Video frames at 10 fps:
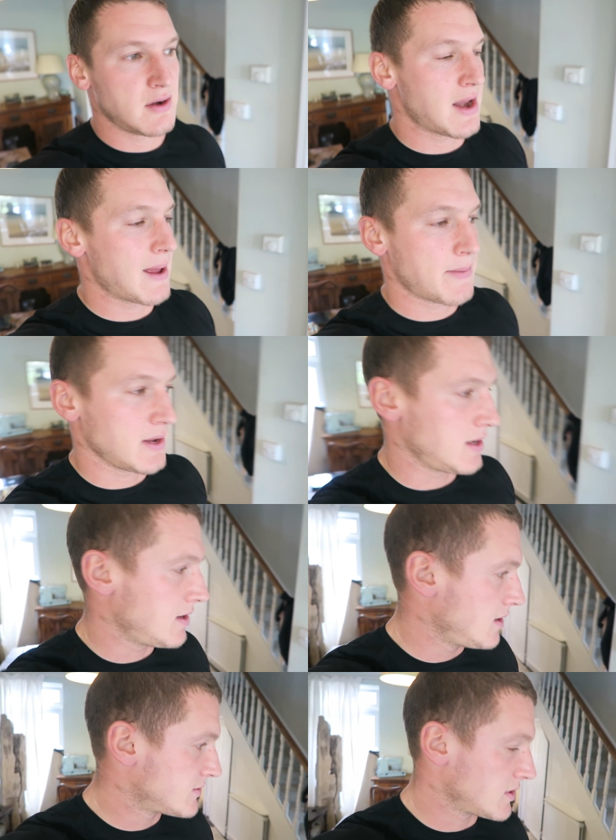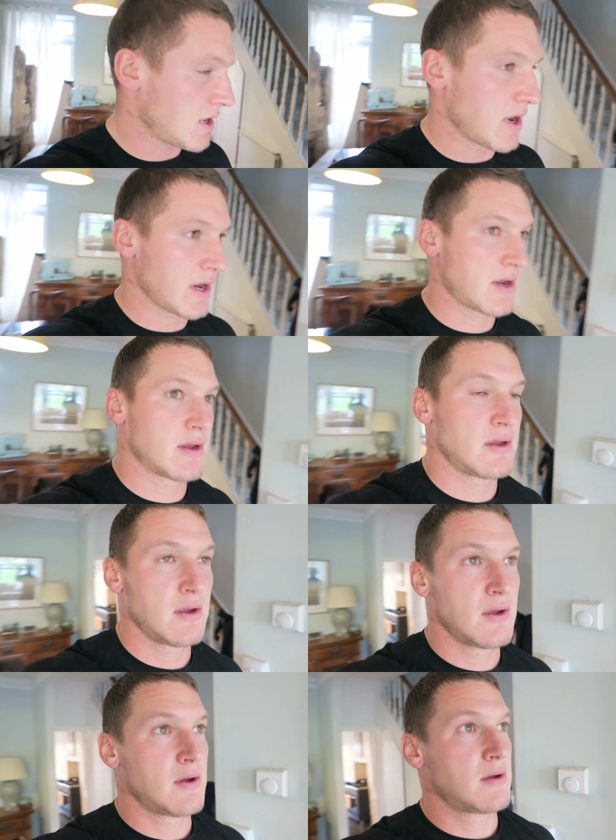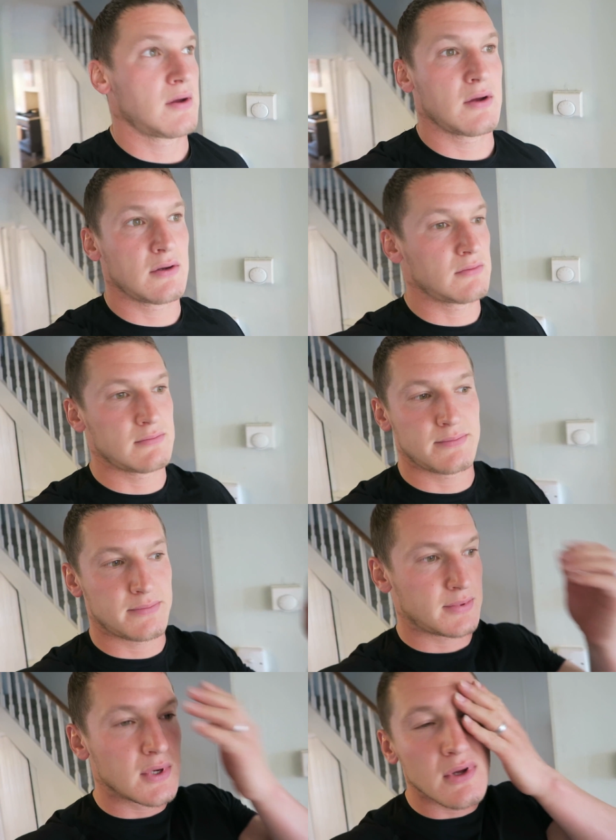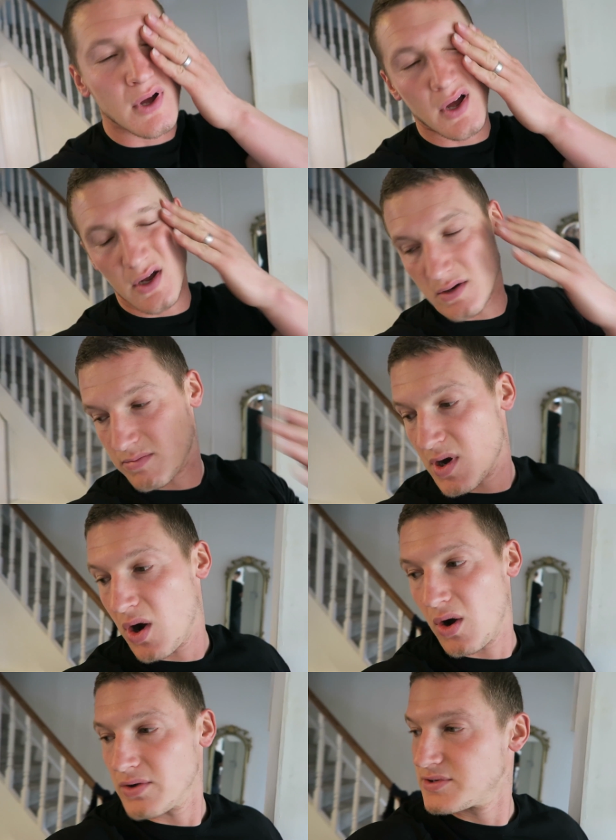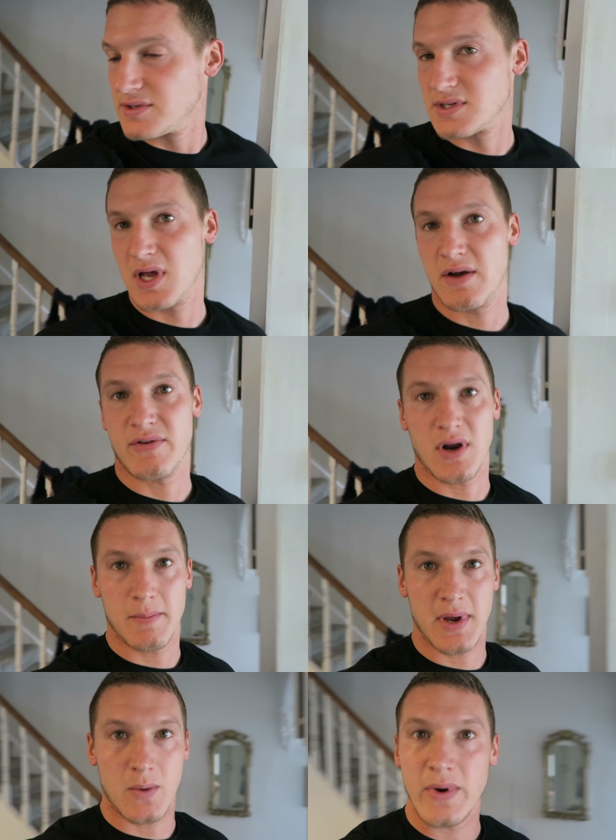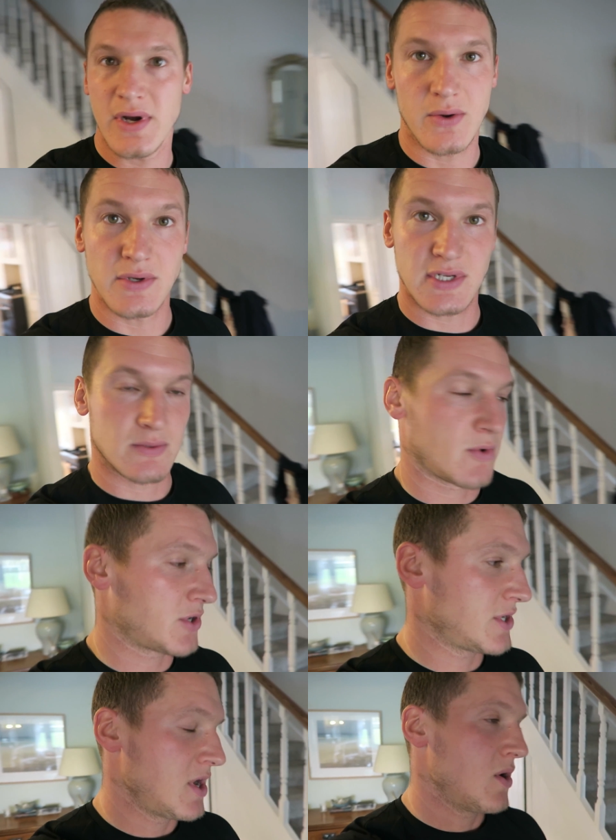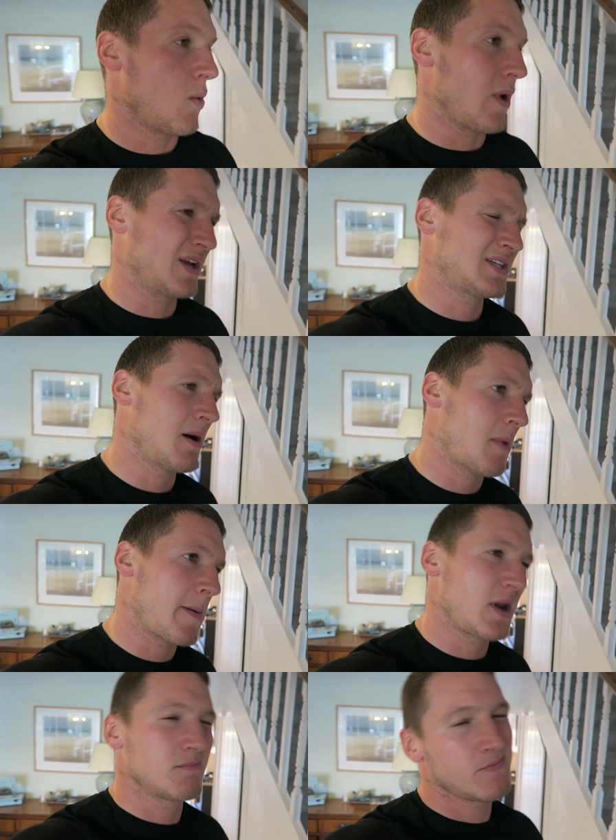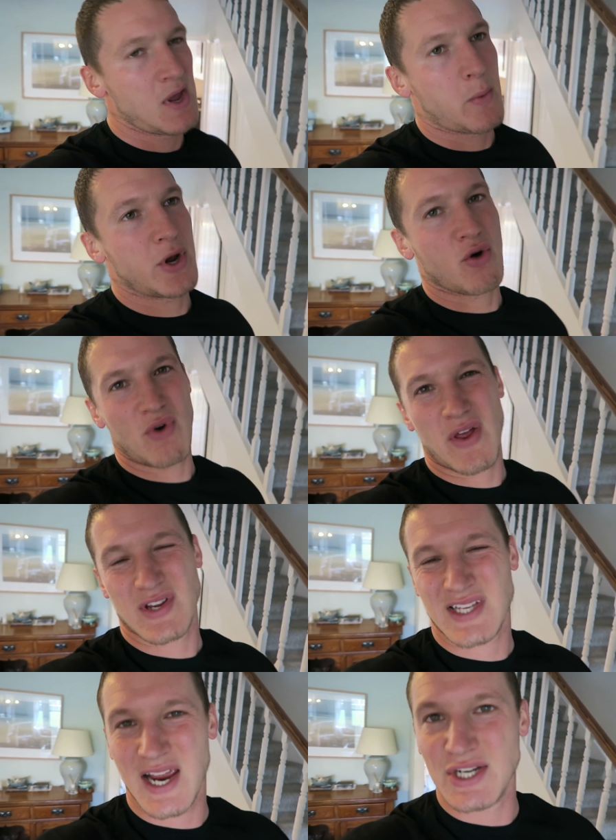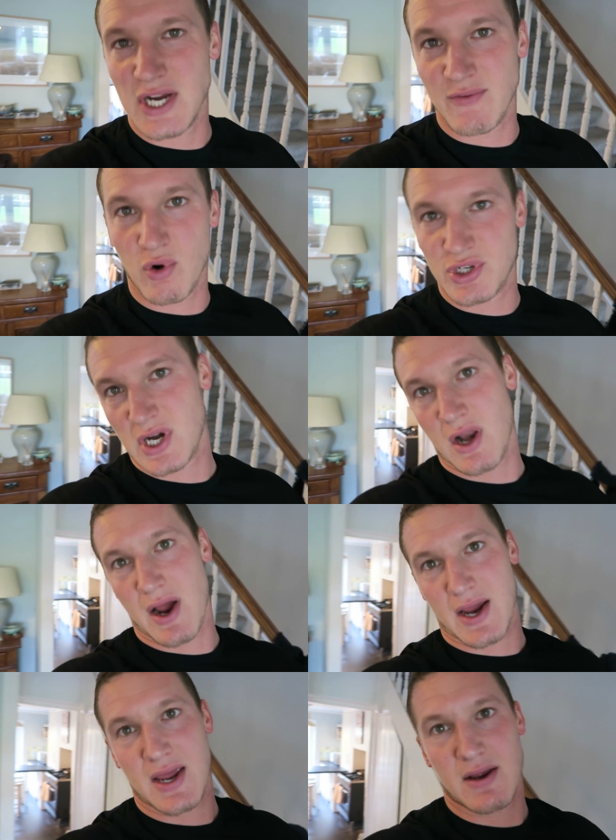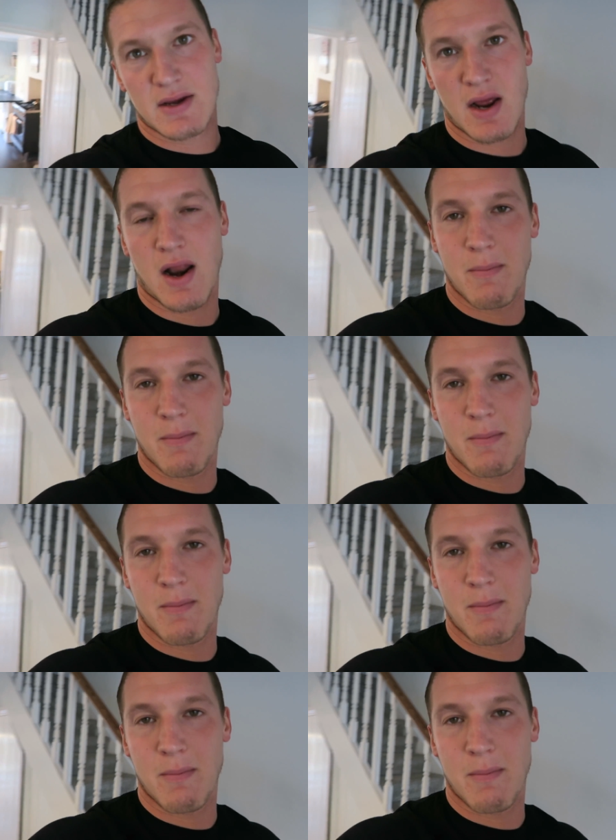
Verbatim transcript: nappies and like uh, cots and stuff and like make weird noises and watch weird some I mean we're not really at the stage yet of watching like you know